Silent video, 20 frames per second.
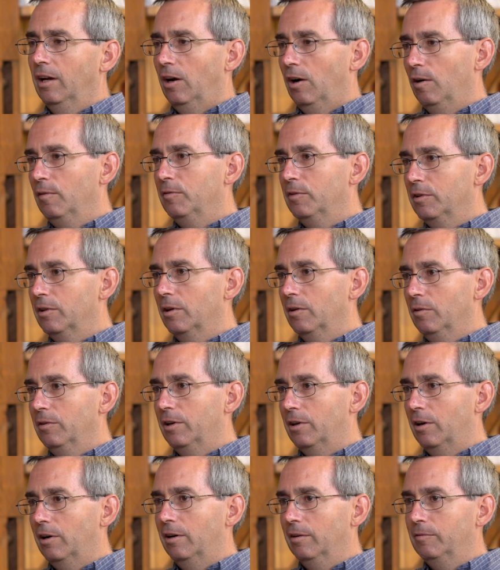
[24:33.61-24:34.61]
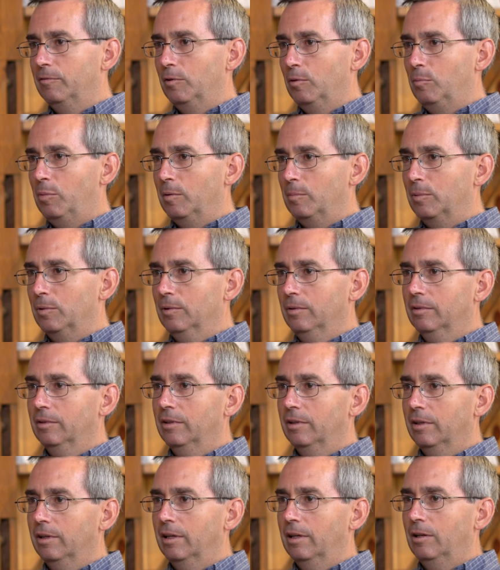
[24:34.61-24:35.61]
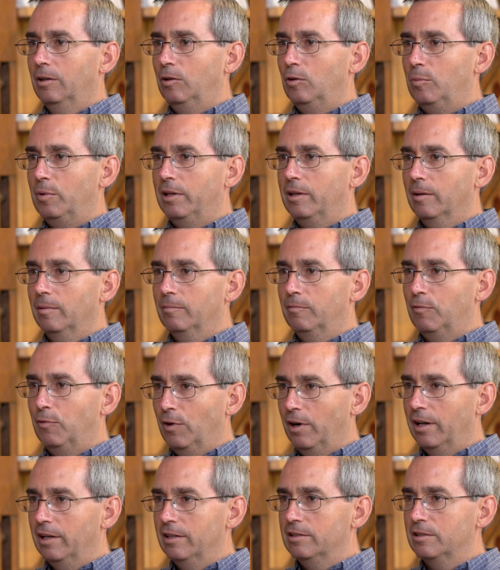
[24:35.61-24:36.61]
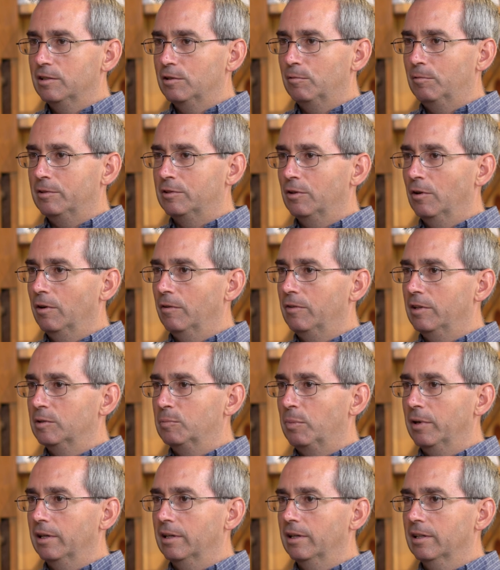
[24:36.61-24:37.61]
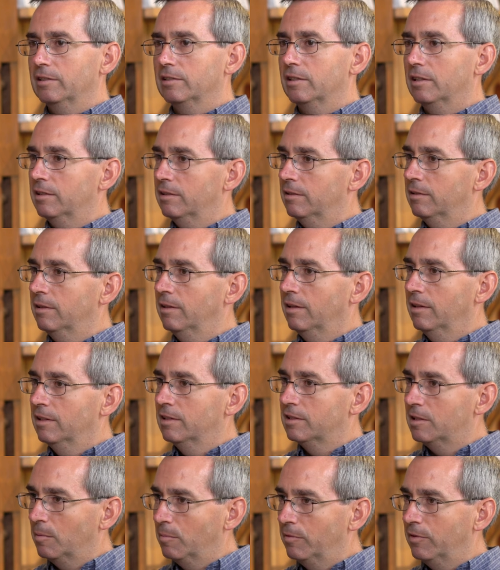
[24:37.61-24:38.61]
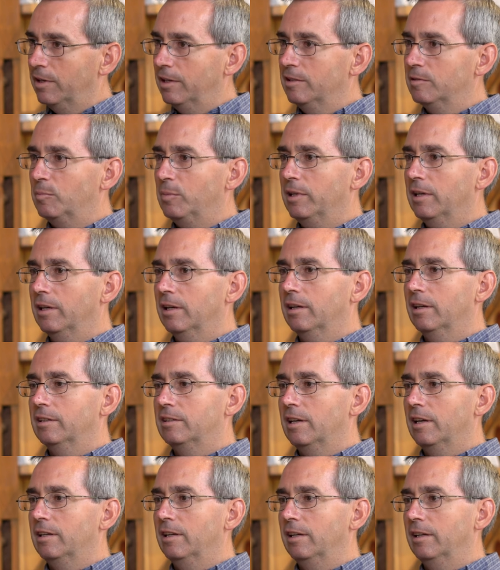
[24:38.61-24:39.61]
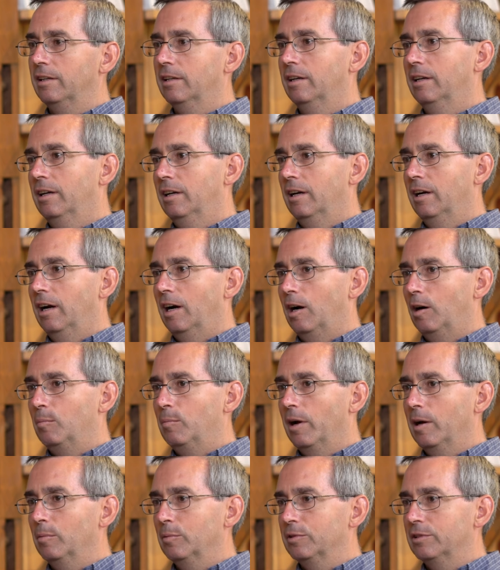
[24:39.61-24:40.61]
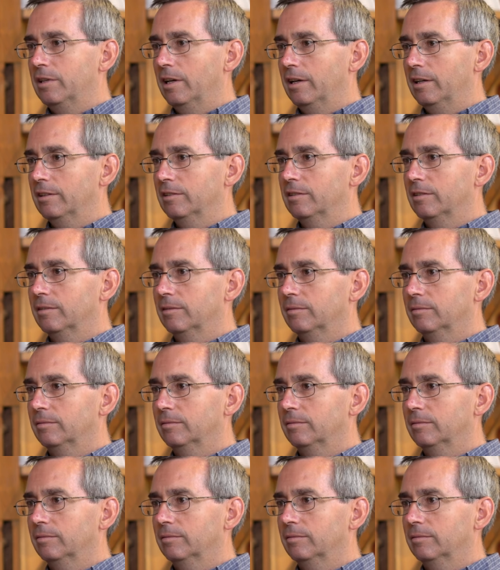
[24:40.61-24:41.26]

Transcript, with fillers: Often, though, there are a few people who become friends as a result of these picnics, and some of these began attending our Bible studies.